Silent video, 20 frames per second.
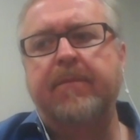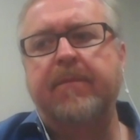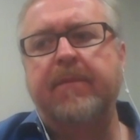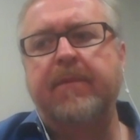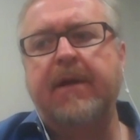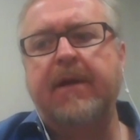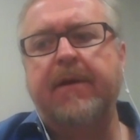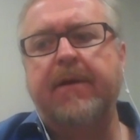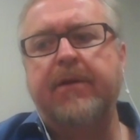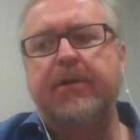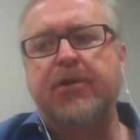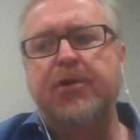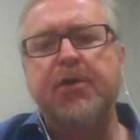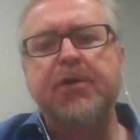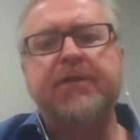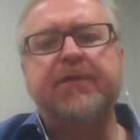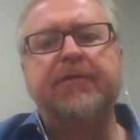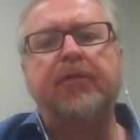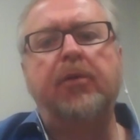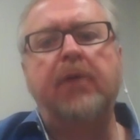
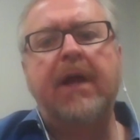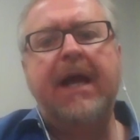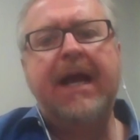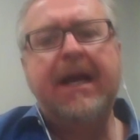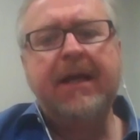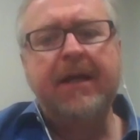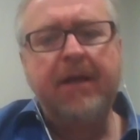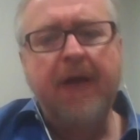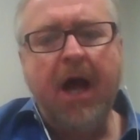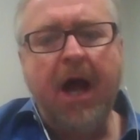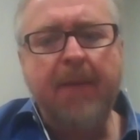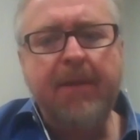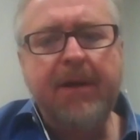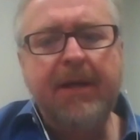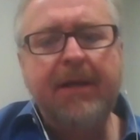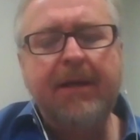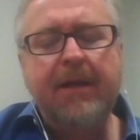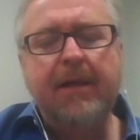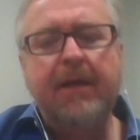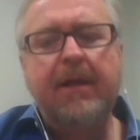useful economic
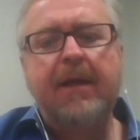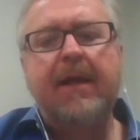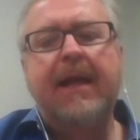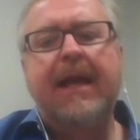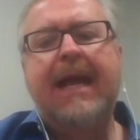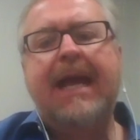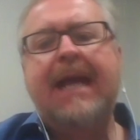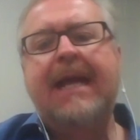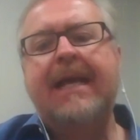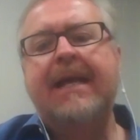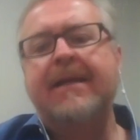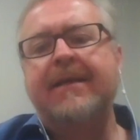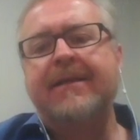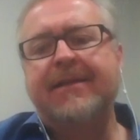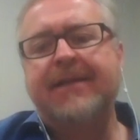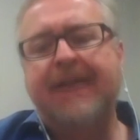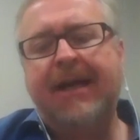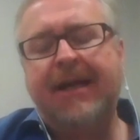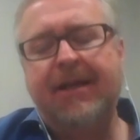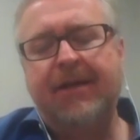and
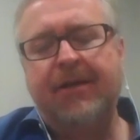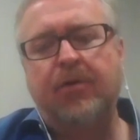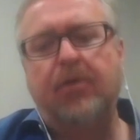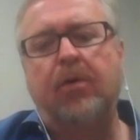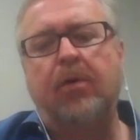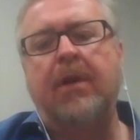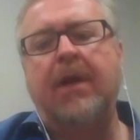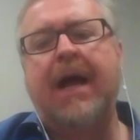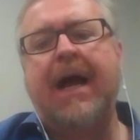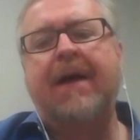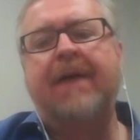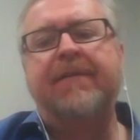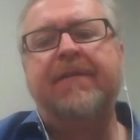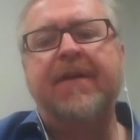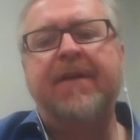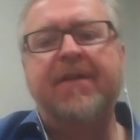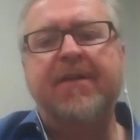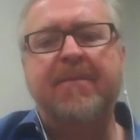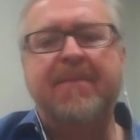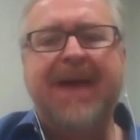technical life
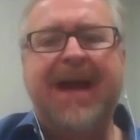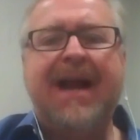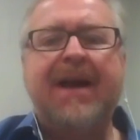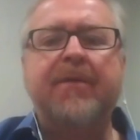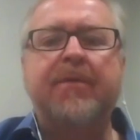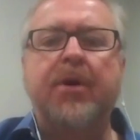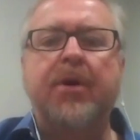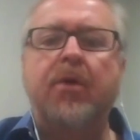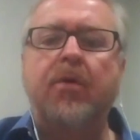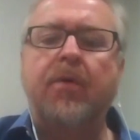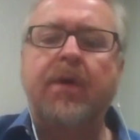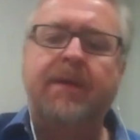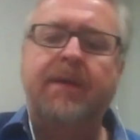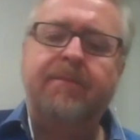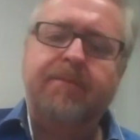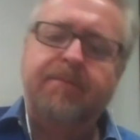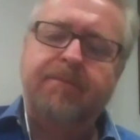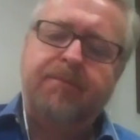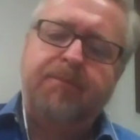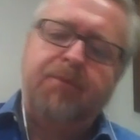of the macro
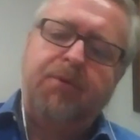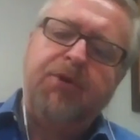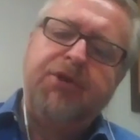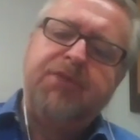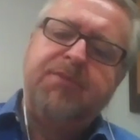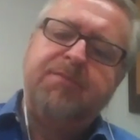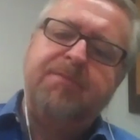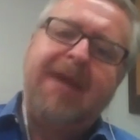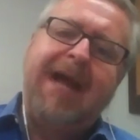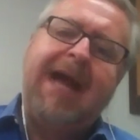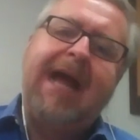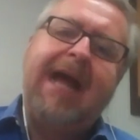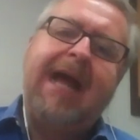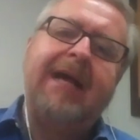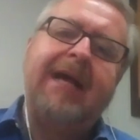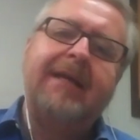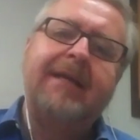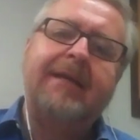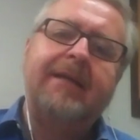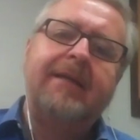and push
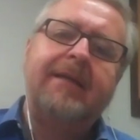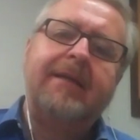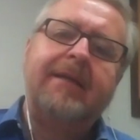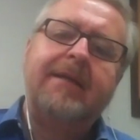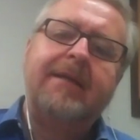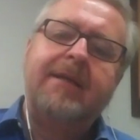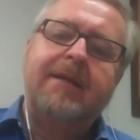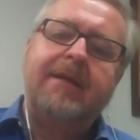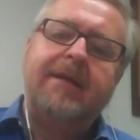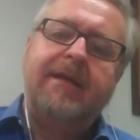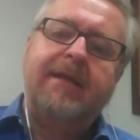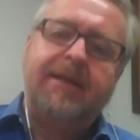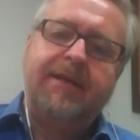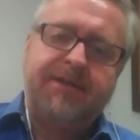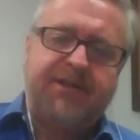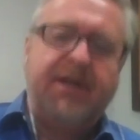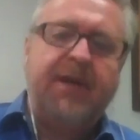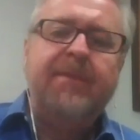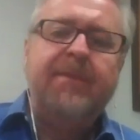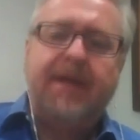back, in
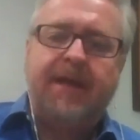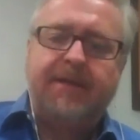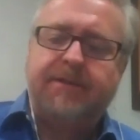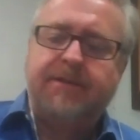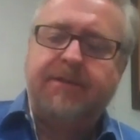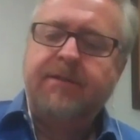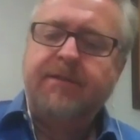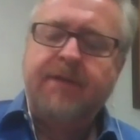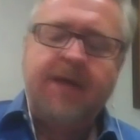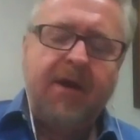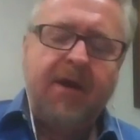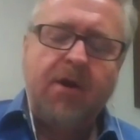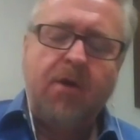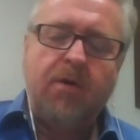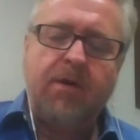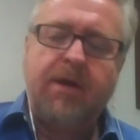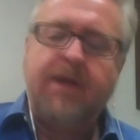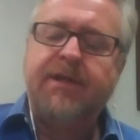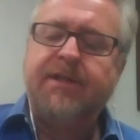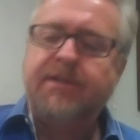some cases, not
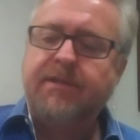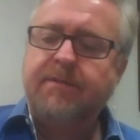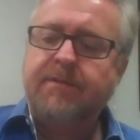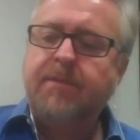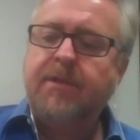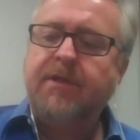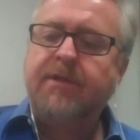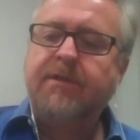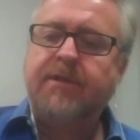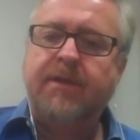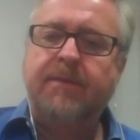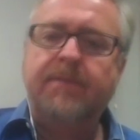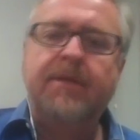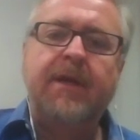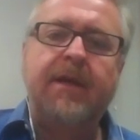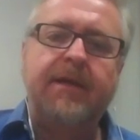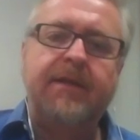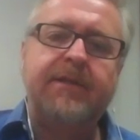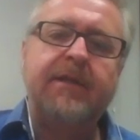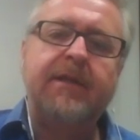all cases, but in some
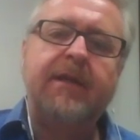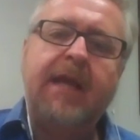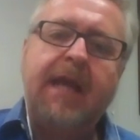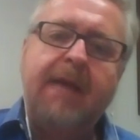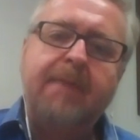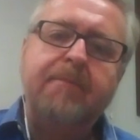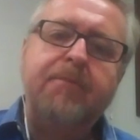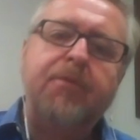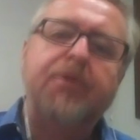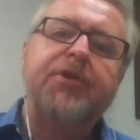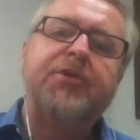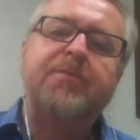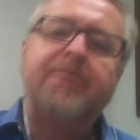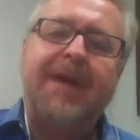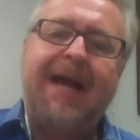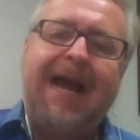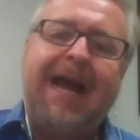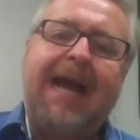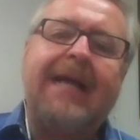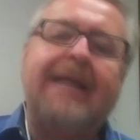cases, it can push
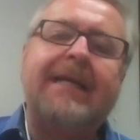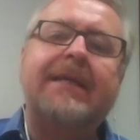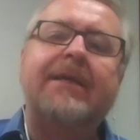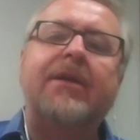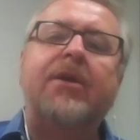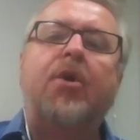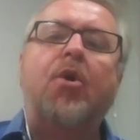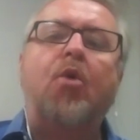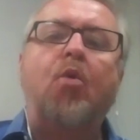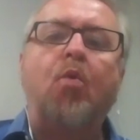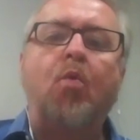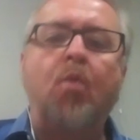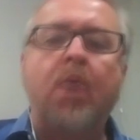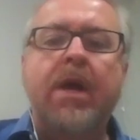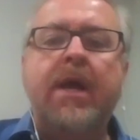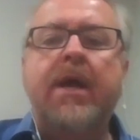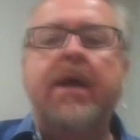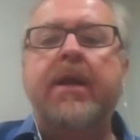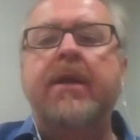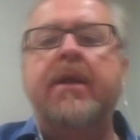back
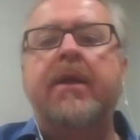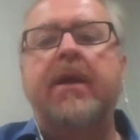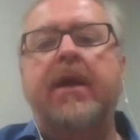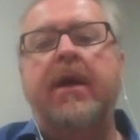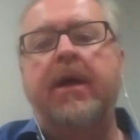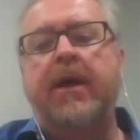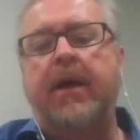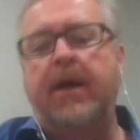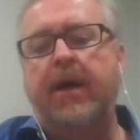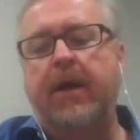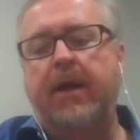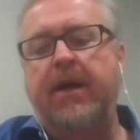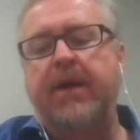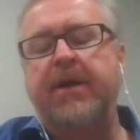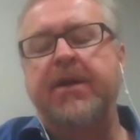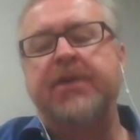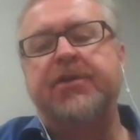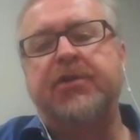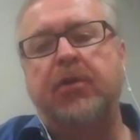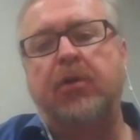when an
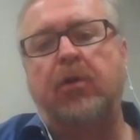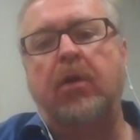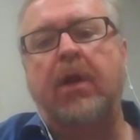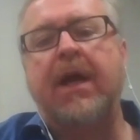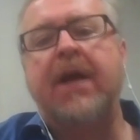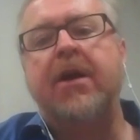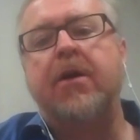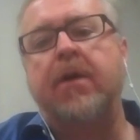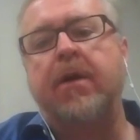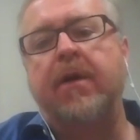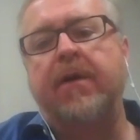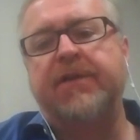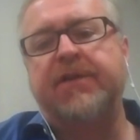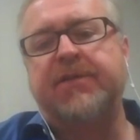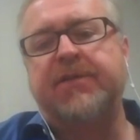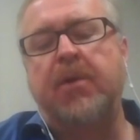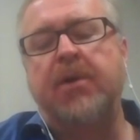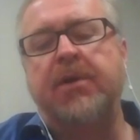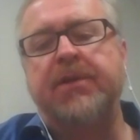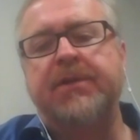additional layer of
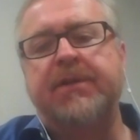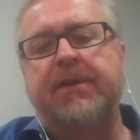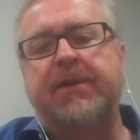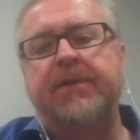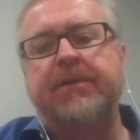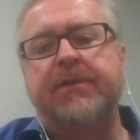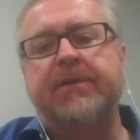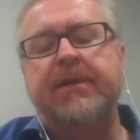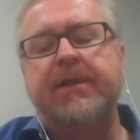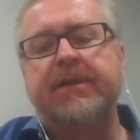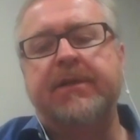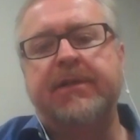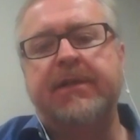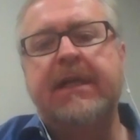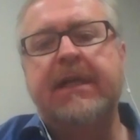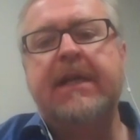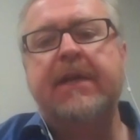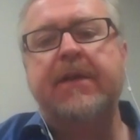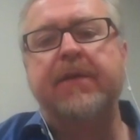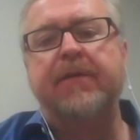small cells is
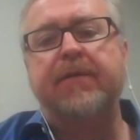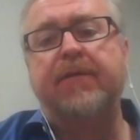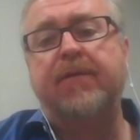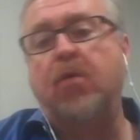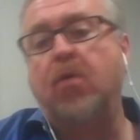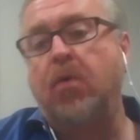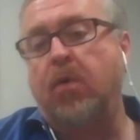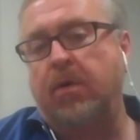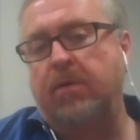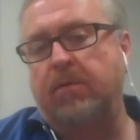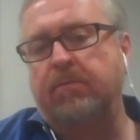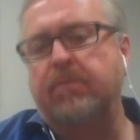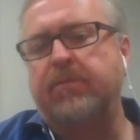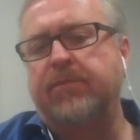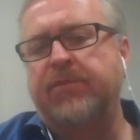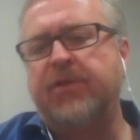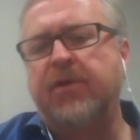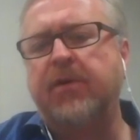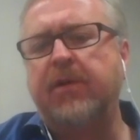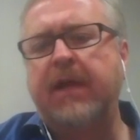needed for
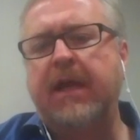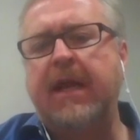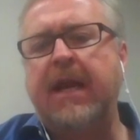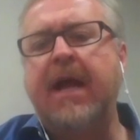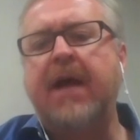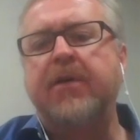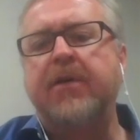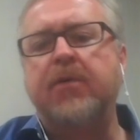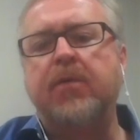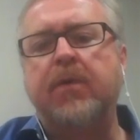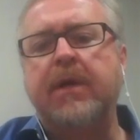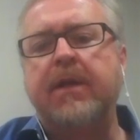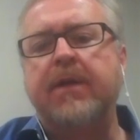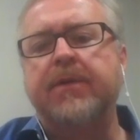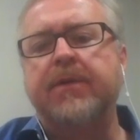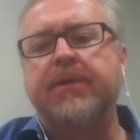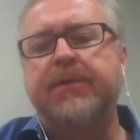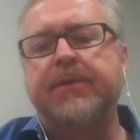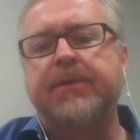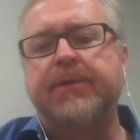certainly an outdoor
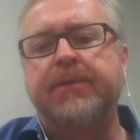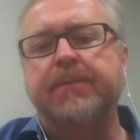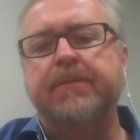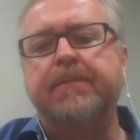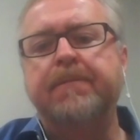ecosystem.